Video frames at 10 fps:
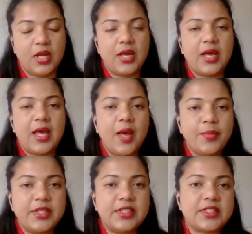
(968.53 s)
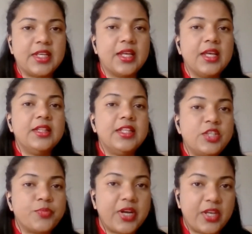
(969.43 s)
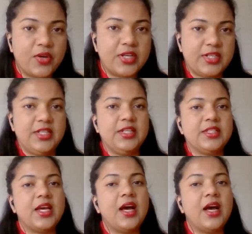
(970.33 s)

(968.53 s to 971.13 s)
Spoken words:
happens, that these priorities